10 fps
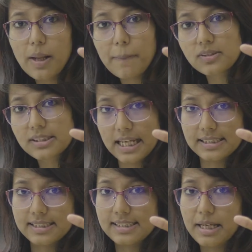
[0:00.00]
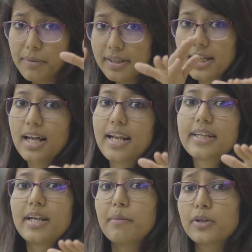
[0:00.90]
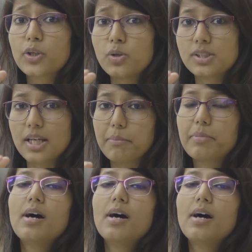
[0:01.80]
amount stays the same and the collected amount goes up.